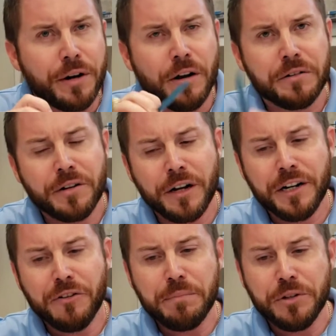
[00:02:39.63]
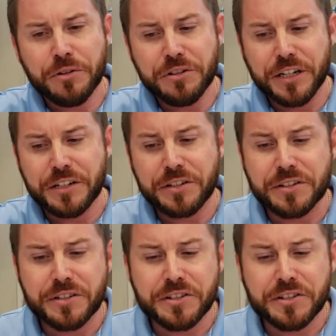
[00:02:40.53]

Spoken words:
Now, not every builder does this.